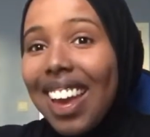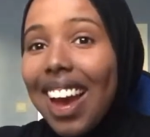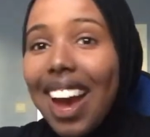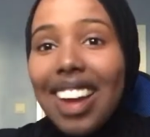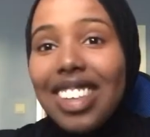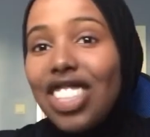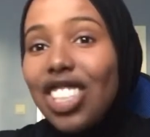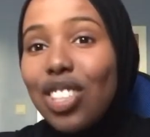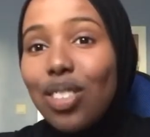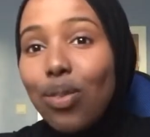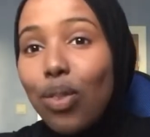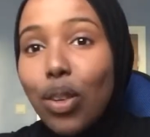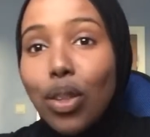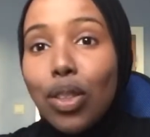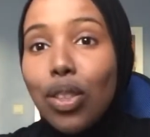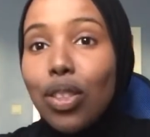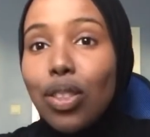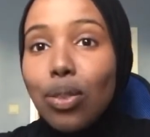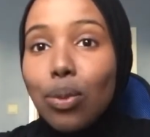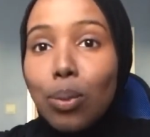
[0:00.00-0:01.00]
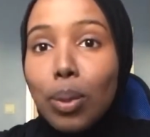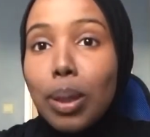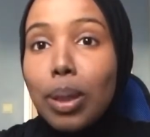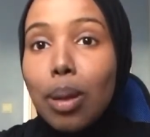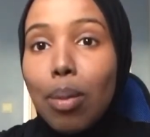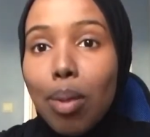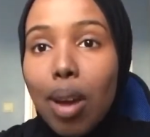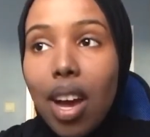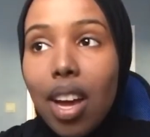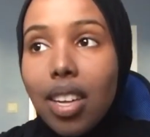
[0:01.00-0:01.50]
I just felt
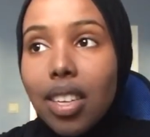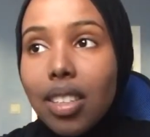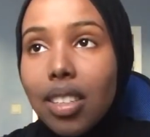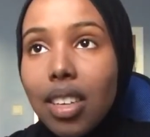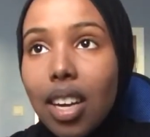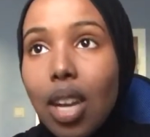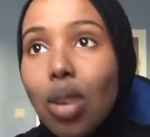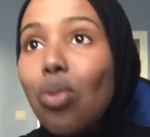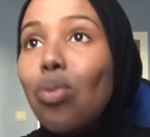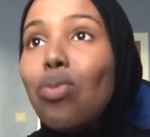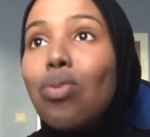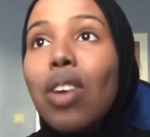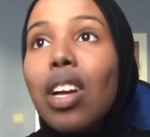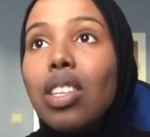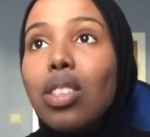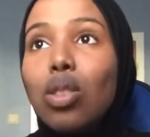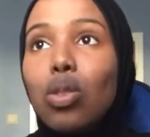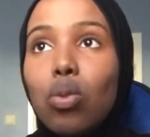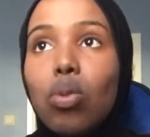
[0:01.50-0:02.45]
really bad. I felt